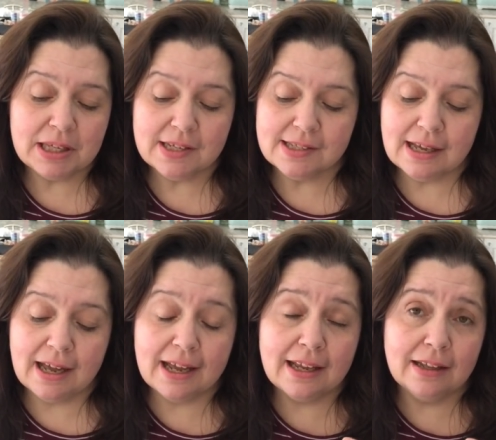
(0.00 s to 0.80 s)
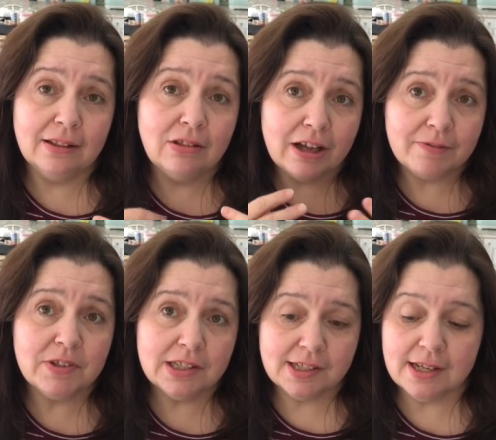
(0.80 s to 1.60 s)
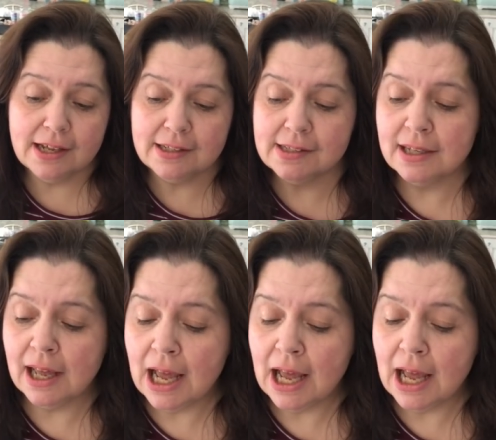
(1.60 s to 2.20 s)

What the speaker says: because I love the designs.